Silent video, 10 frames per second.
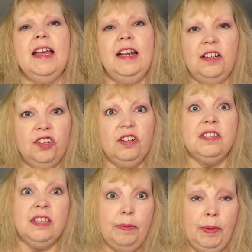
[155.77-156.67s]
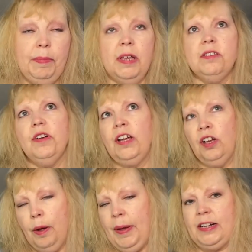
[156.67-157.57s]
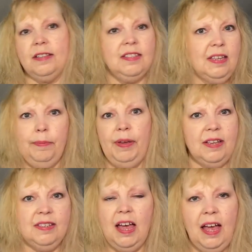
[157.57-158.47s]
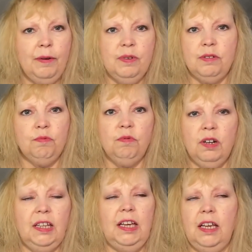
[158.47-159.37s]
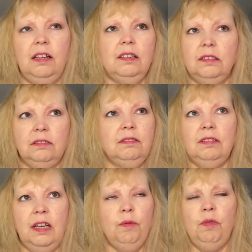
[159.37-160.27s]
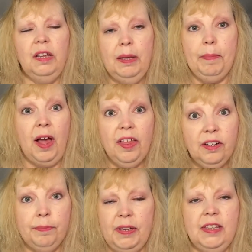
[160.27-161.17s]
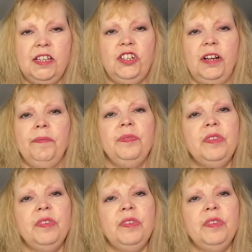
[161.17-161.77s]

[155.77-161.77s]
and I took a sleeping pill so I could go back to sleep because I was really, it really bothered me, the itching.